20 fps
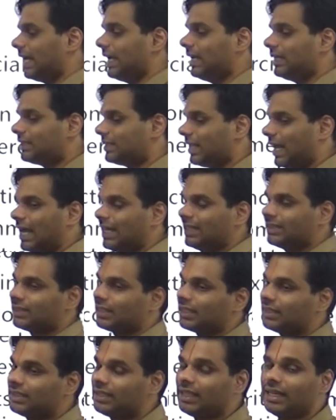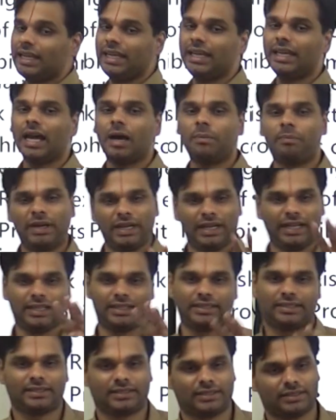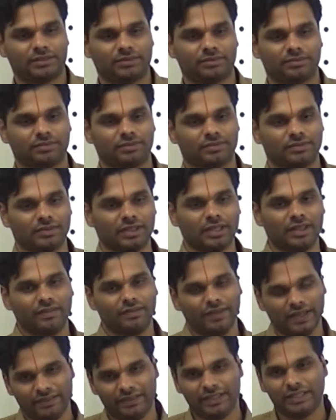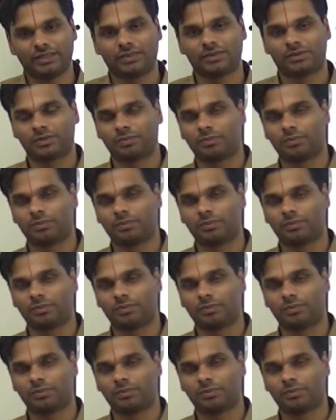CITES has 3 appendix. When we